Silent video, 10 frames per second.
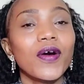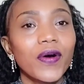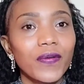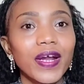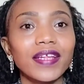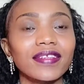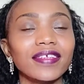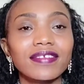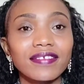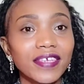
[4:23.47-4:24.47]
All right,
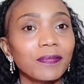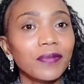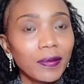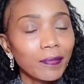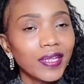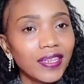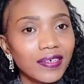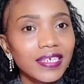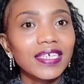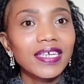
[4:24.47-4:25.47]
tip number
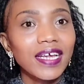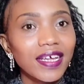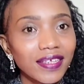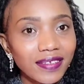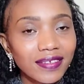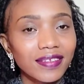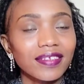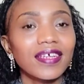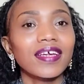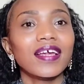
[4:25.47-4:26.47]
three is
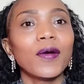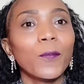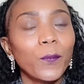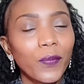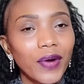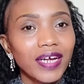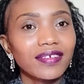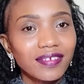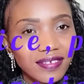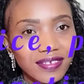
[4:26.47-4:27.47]

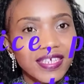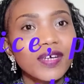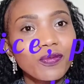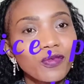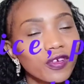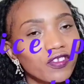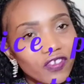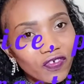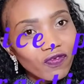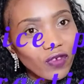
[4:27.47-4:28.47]
practicing what
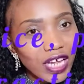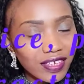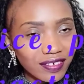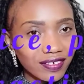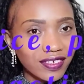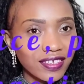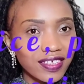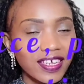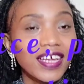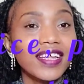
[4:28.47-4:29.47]
you've learned.
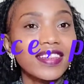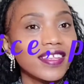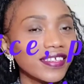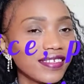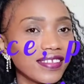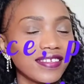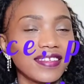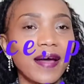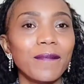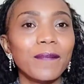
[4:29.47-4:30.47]
This is
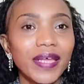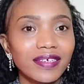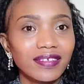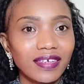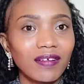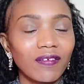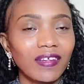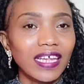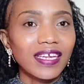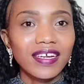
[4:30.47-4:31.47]
a big deal.
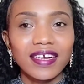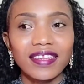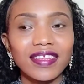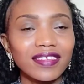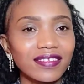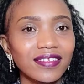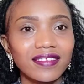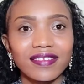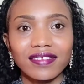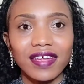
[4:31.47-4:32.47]
Like, this
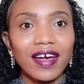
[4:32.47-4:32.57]
is